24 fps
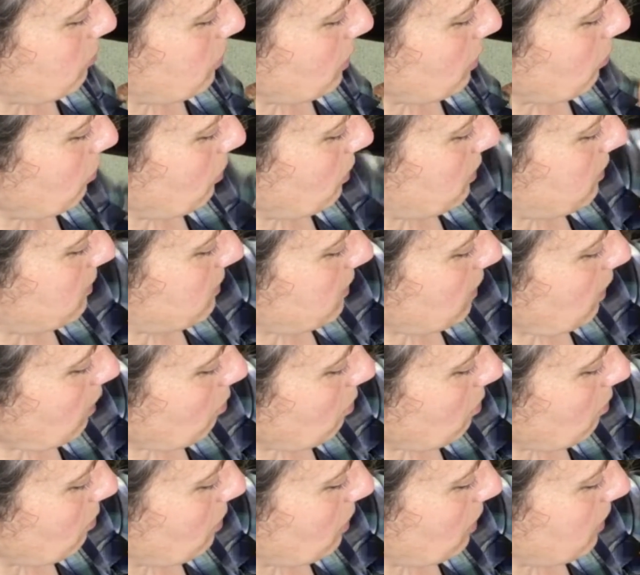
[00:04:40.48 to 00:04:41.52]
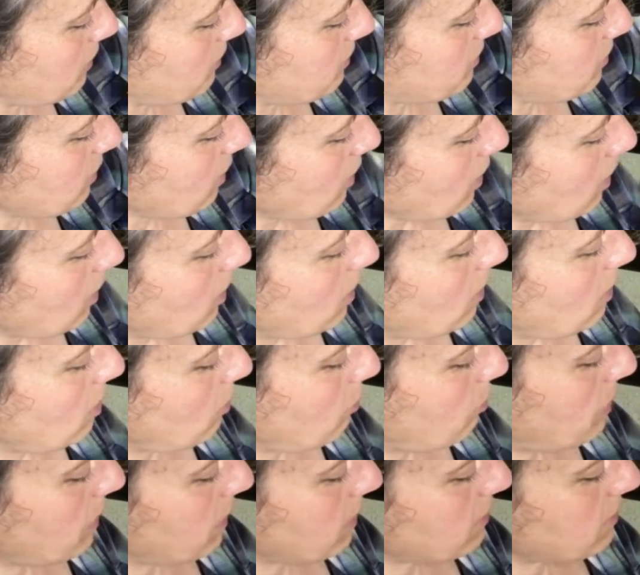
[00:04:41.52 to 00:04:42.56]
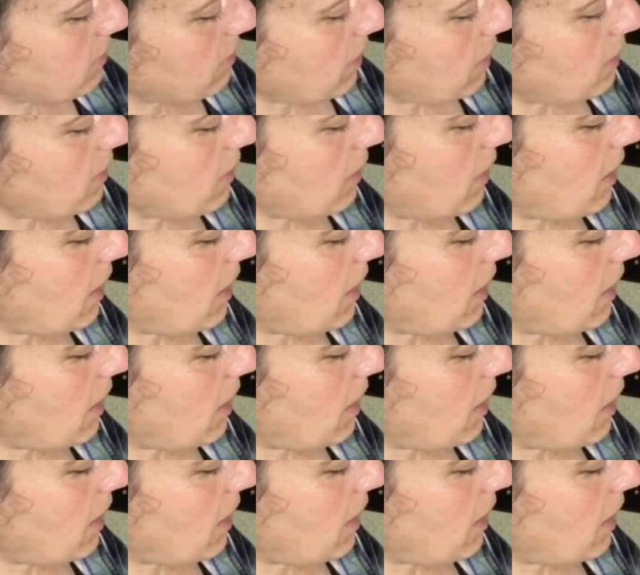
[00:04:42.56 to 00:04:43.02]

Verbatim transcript: but with salmon berries, the bugs like to